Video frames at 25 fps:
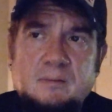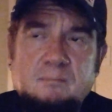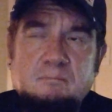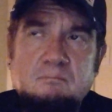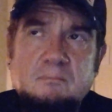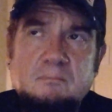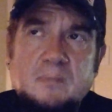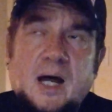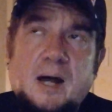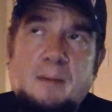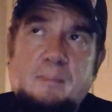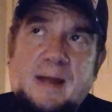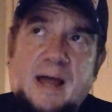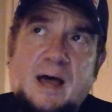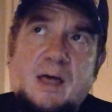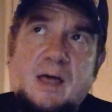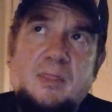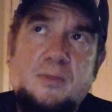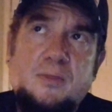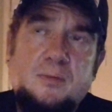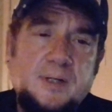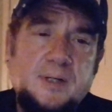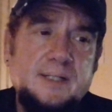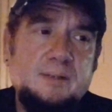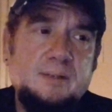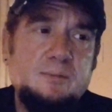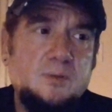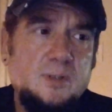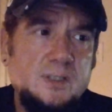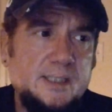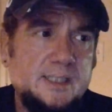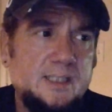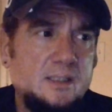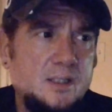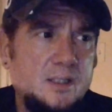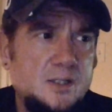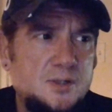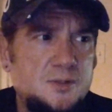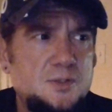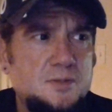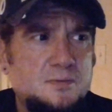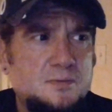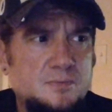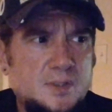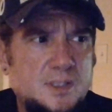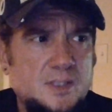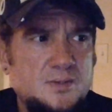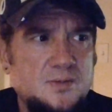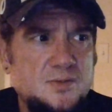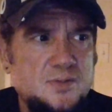about three really close
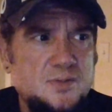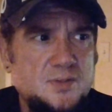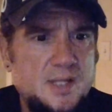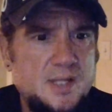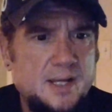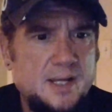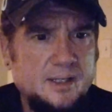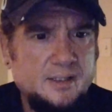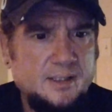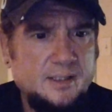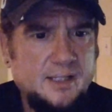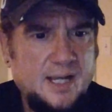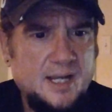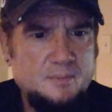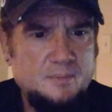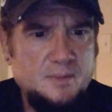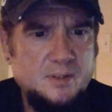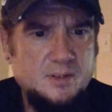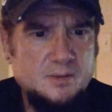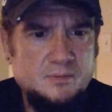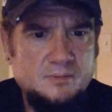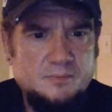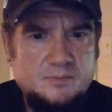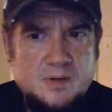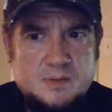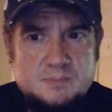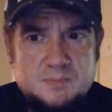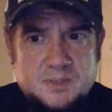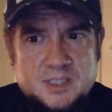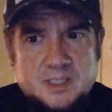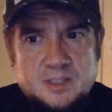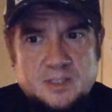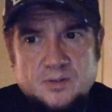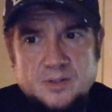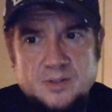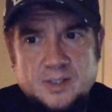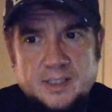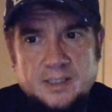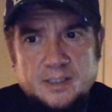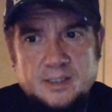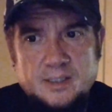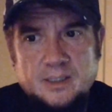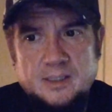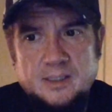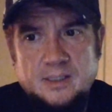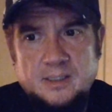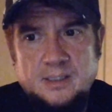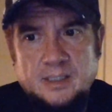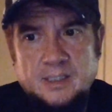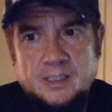friends that came here from Syria.
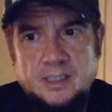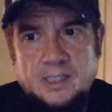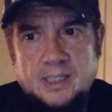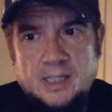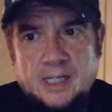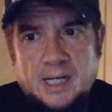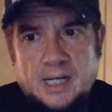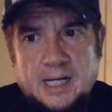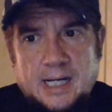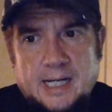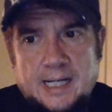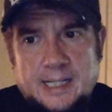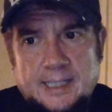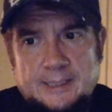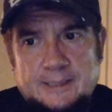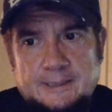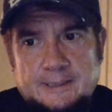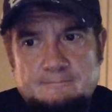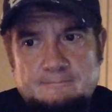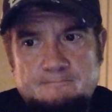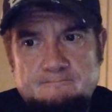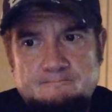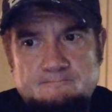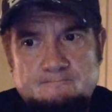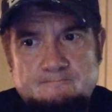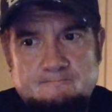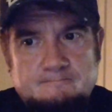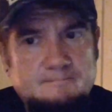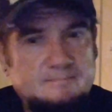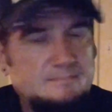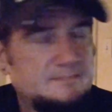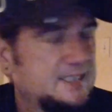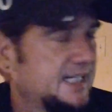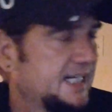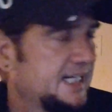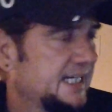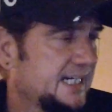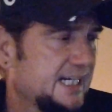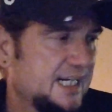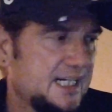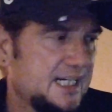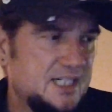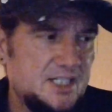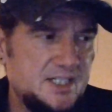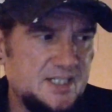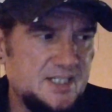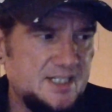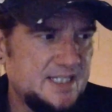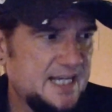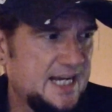Um, and
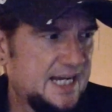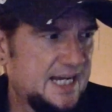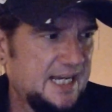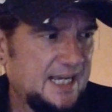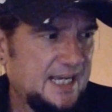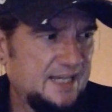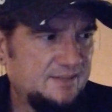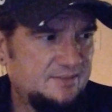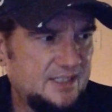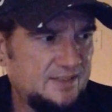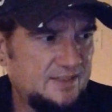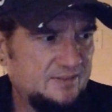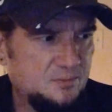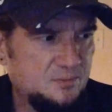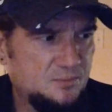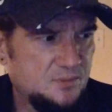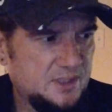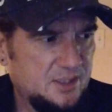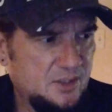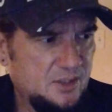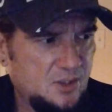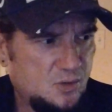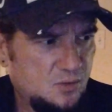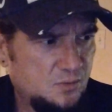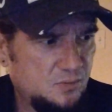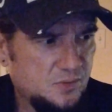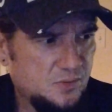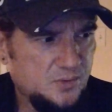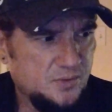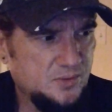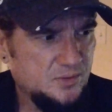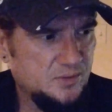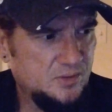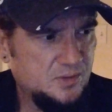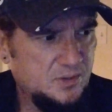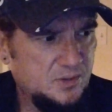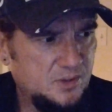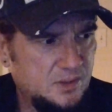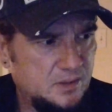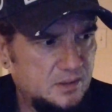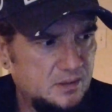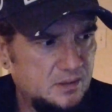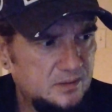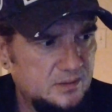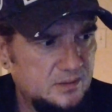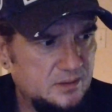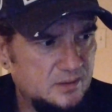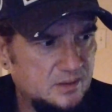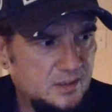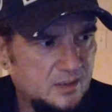I haven't even went over
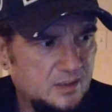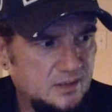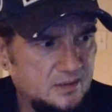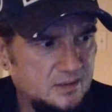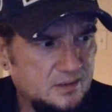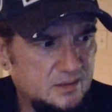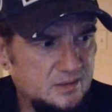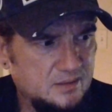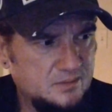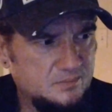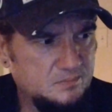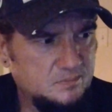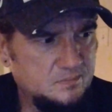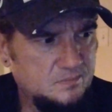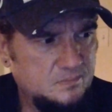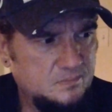um,